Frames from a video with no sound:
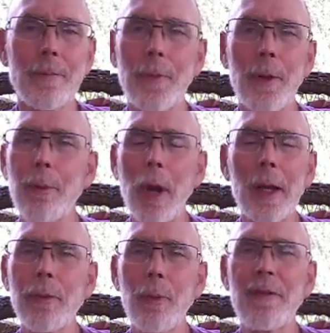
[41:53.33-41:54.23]
the
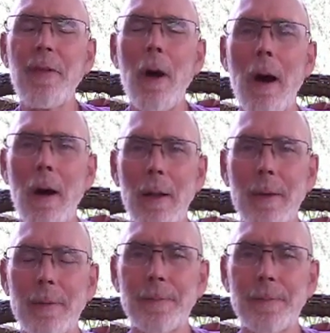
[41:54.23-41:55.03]
bricks will fall.